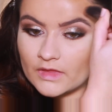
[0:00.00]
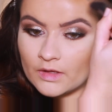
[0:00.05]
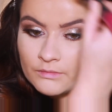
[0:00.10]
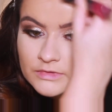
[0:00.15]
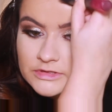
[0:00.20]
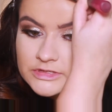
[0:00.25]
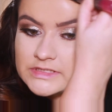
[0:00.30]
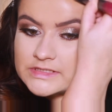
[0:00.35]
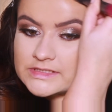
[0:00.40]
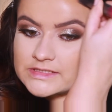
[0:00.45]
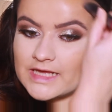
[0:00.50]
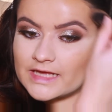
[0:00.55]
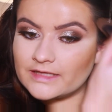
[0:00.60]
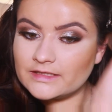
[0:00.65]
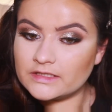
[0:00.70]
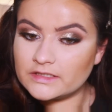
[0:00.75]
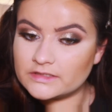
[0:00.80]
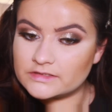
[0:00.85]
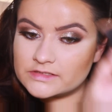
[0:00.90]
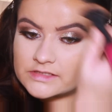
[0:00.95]
which is
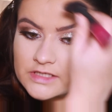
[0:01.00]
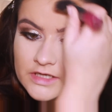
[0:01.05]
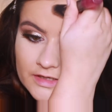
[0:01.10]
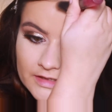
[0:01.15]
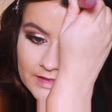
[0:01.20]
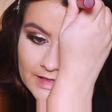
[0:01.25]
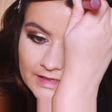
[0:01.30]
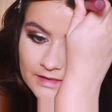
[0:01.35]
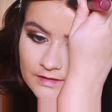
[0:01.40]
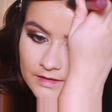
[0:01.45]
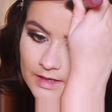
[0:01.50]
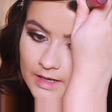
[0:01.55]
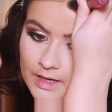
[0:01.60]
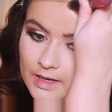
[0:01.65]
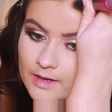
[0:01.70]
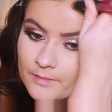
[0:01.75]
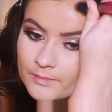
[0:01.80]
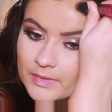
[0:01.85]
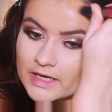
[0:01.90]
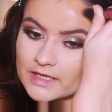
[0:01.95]
slightly concerning
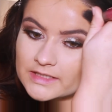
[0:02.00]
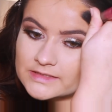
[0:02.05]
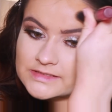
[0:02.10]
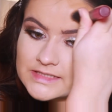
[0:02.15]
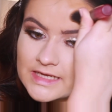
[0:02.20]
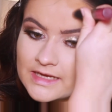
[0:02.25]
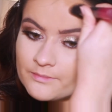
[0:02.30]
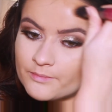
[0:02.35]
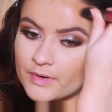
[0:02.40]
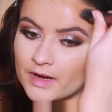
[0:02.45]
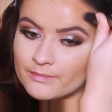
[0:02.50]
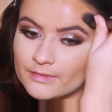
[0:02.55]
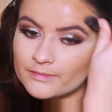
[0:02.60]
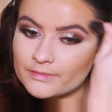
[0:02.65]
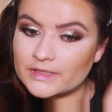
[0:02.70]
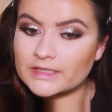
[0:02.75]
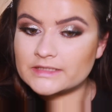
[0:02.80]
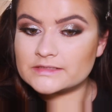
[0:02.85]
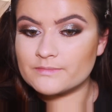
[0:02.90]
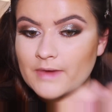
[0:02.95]
because it
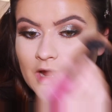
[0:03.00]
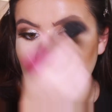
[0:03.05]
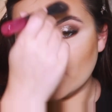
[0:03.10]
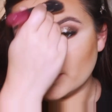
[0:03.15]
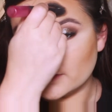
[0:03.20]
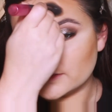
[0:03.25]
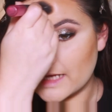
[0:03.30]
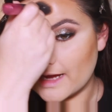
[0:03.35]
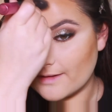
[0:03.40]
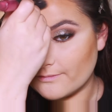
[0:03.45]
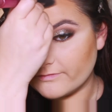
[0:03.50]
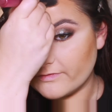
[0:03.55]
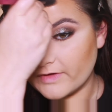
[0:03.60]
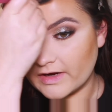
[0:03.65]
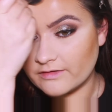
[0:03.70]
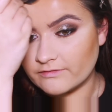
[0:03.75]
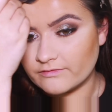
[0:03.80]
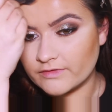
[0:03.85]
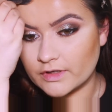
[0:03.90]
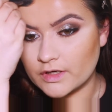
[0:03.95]
probably is my all-time
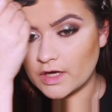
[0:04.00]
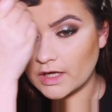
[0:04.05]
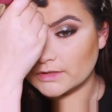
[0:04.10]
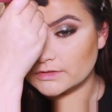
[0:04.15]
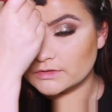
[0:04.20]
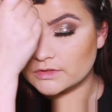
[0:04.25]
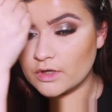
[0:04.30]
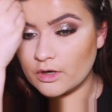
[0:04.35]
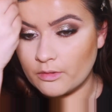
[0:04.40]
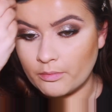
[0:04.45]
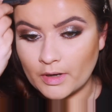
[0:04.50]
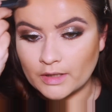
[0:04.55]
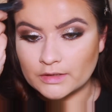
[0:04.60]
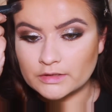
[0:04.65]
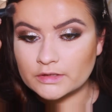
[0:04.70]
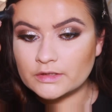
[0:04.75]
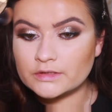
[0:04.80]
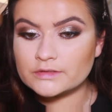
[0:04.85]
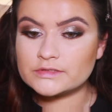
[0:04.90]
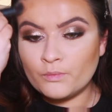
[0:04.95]
favourite contour
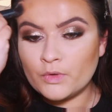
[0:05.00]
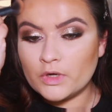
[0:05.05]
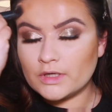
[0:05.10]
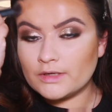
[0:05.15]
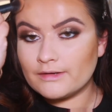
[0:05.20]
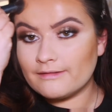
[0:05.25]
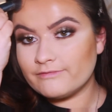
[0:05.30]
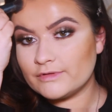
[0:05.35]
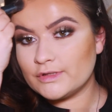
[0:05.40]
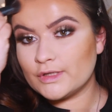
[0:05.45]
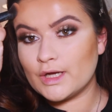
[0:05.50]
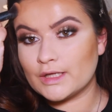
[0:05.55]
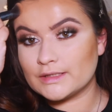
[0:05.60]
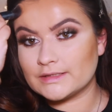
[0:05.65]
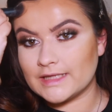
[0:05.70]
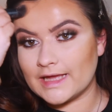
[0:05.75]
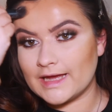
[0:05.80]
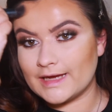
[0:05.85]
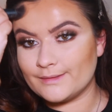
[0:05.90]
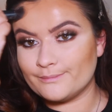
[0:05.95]
product. We're going to have a look
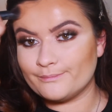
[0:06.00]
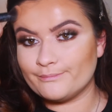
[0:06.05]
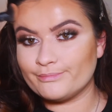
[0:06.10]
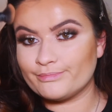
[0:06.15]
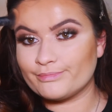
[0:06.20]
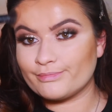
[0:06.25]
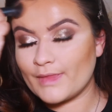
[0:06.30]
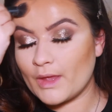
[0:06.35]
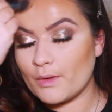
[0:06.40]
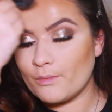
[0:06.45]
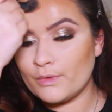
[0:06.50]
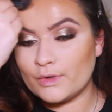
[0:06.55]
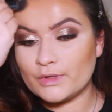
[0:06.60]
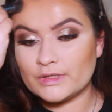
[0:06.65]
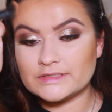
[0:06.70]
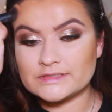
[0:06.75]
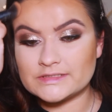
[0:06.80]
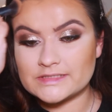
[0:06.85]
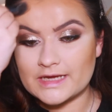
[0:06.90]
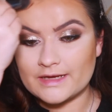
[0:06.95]
online. We're
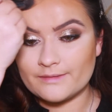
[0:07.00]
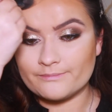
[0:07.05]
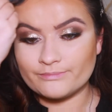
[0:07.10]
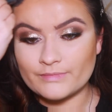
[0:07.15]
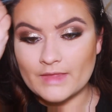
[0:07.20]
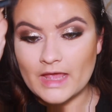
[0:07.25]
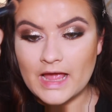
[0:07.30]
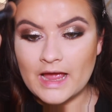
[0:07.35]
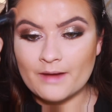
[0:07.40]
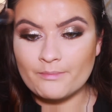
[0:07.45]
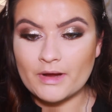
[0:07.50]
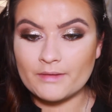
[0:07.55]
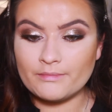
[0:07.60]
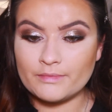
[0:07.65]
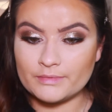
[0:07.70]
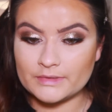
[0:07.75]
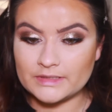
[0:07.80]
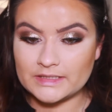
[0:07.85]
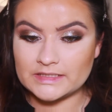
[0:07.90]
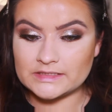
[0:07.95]
going to see. I
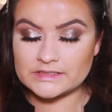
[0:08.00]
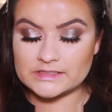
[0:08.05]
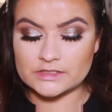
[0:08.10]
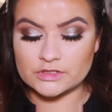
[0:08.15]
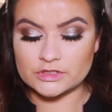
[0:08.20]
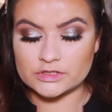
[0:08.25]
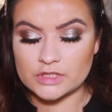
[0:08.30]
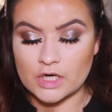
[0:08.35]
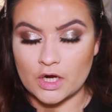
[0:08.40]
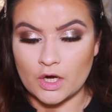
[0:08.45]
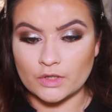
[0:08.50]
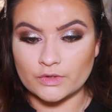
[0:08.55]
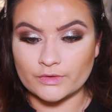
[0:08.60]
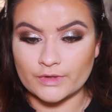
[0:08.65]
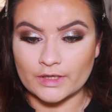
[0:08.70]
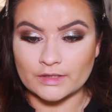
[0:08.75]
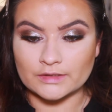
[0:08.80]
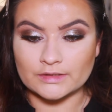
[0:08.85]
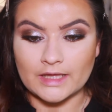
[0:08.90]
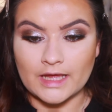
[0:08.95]
probably need to just order
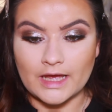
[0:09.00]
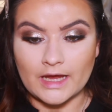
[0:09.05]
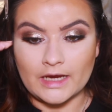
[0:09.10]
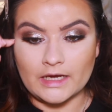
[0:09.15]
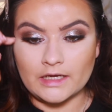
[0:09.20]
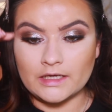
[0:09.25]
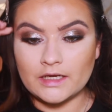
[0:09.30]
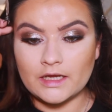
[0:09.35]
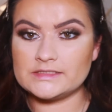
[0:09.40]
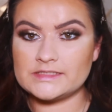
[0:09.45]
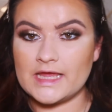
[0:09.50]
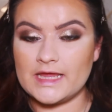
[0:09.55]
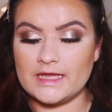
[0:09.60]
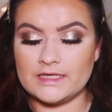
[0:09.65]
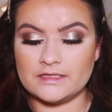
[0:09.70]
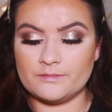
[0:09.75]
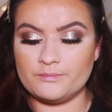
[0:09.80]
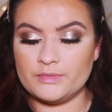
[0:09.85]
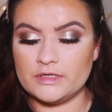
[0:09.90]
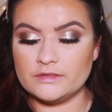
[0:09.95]
it online. I
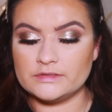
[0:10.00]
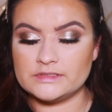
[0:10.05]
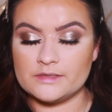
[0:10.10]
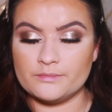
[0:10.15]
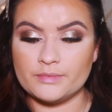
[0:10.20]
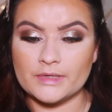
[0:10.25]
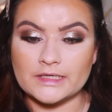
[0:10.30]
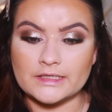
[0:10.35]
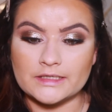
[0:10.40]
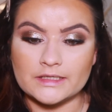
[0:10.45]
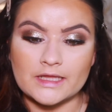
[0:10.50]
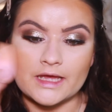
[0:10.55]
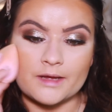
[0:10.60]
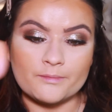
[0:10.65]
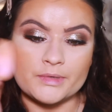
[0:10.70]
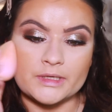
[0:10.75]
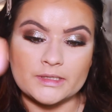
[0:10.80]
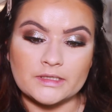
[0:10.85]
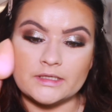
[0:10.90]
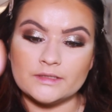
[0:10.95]
take the beauty blender that
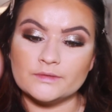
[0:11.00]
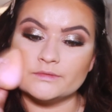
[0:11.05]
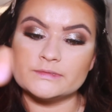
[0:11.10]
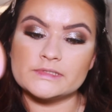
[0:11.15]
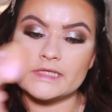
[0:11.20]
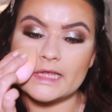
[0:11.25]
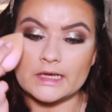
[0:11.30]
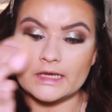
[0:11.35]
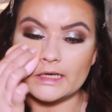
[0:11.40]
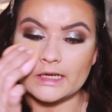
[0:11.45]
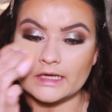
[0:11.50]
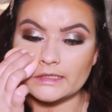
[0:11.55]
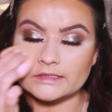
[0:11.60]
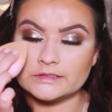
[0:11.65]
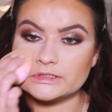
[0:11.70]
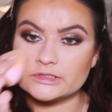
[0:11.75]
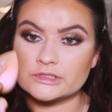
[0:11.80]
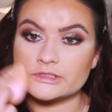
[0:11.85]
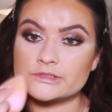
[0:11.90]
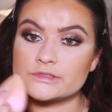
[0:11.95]
I've been using
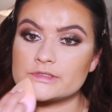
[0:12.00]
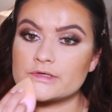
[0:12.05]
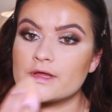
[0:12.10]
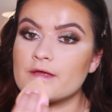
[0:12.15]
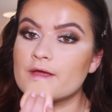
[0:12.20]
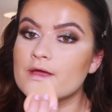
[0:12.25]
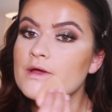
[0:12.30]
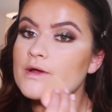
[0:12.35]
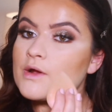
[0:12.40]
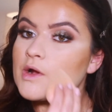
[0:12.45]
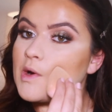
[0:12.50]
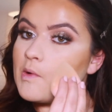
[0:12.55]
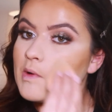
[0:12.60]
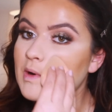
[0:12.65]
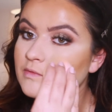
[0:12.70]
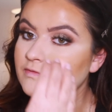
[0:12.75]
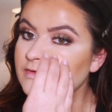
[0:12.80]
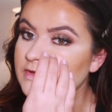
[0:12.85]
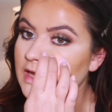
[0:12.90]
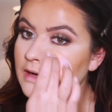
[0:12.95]
and just go
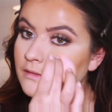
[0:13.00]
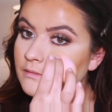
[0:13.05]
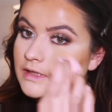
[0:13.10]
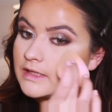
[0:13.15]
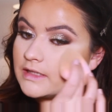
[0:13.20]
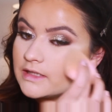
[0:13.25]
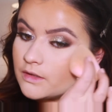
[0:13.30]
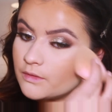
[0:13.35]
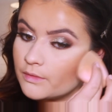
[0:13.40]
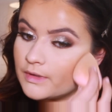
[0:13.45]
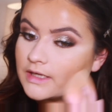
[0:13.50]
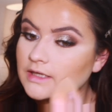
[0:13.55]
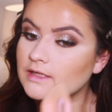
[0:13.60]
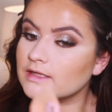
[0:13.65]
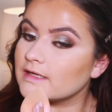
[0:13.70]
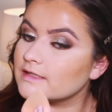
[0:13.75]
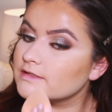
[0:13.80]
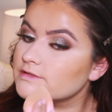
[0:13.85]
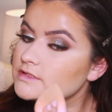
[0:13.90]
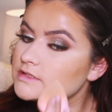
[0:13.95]
over that really
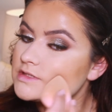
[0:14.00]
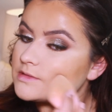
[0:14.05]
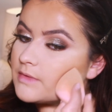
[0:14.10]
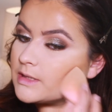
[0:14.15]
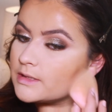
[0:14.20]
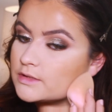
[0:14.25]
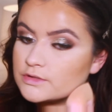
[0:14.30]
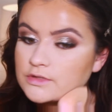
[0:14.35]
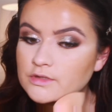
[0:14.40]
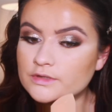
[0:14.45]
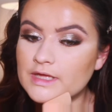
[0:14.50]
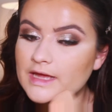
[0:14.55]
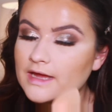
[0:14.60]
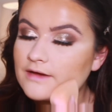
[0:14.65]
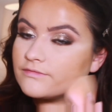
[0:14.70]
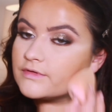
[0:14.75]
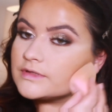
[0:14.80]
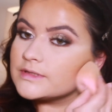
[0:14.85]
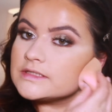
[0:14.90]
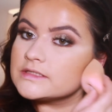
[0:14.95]
quickly just to make sure that
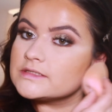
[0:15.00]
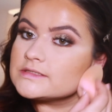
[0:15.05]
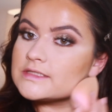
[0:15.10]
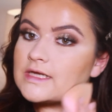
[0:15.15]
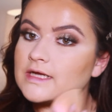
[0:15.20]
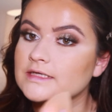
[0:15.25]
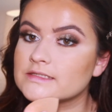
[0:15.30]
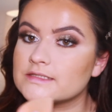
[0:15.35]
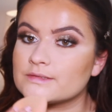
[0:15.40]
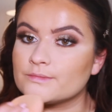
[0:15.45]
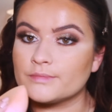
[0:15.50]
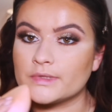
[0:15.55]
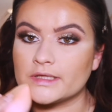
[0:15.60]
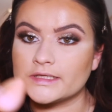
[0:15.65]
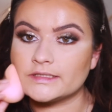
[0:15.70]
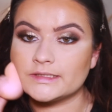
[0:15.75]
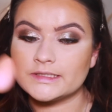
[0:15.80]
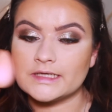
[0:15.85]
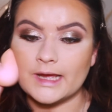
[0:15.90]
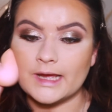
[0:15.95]
everything's nice and blended